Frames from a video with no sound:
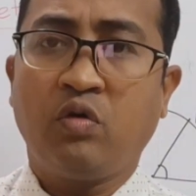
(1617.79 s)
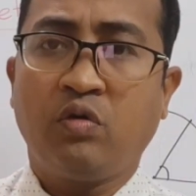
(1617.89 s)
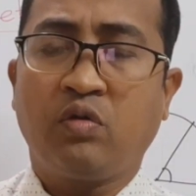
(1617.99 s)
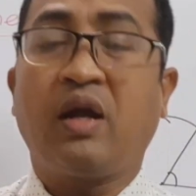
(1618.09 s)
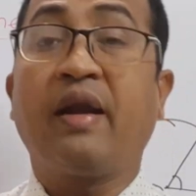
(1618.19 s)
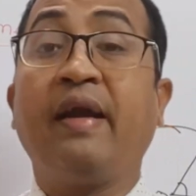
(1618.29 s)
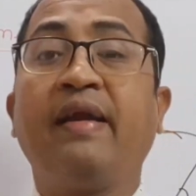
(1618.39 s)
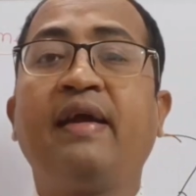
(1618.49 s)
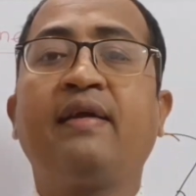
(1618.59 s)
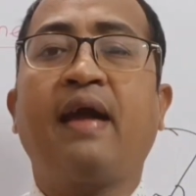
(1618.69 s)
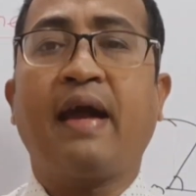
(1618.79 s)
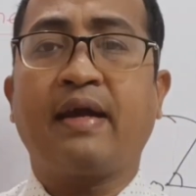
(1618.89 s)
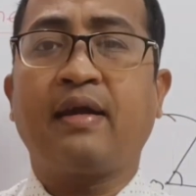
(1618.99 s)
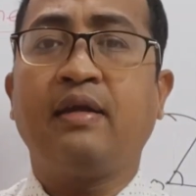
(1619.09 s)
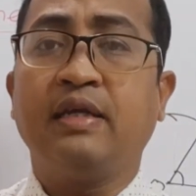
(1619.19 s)
the radiant
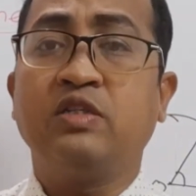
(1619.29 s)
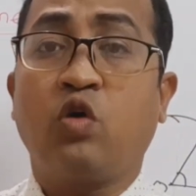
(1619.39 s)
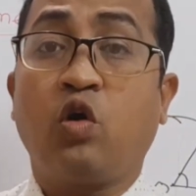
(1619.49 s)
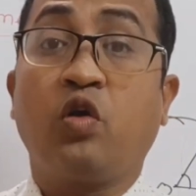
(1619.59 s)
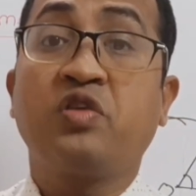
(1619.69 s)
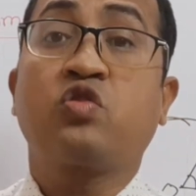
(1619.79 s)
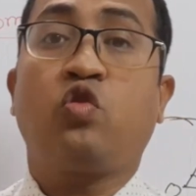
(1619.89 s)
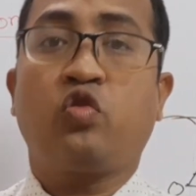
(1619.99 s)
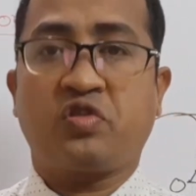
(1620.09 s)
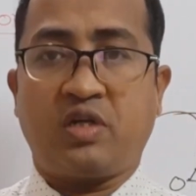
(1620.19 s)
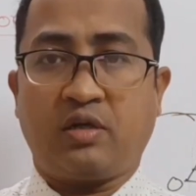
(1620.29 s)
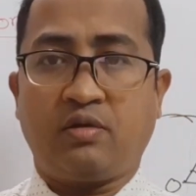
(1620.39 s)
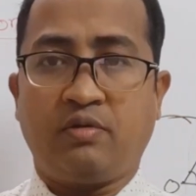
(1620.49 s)
angle is always constant.